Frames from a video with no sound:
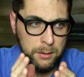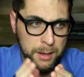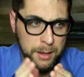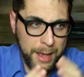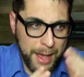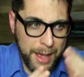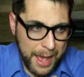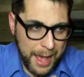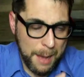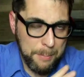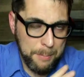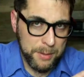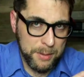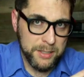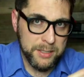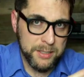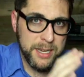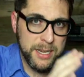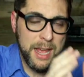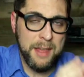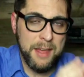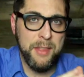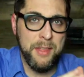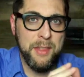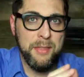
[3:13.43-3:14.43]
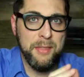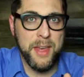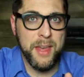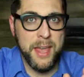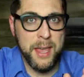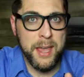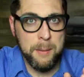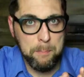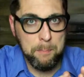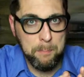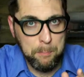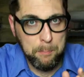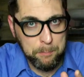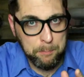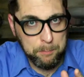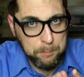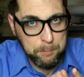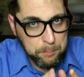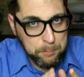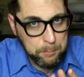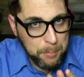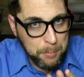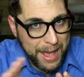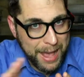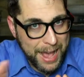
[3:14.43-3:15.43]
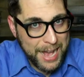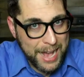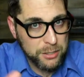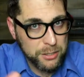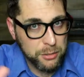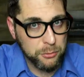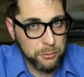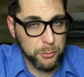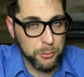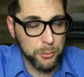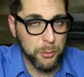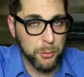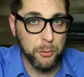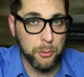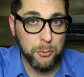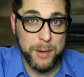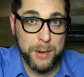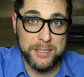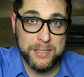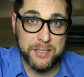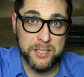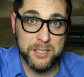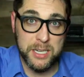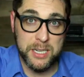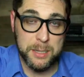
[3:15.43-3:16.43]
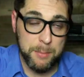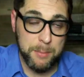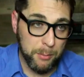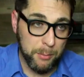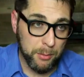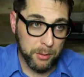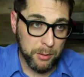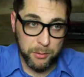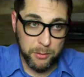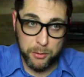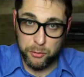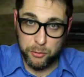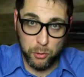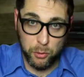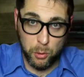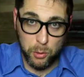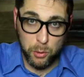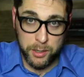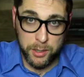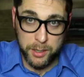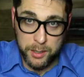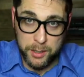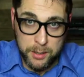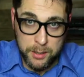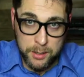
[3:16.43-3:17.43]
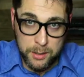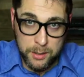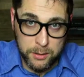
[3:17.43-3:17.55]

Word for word: happens and then they pass through the Red Sea. Remember the story?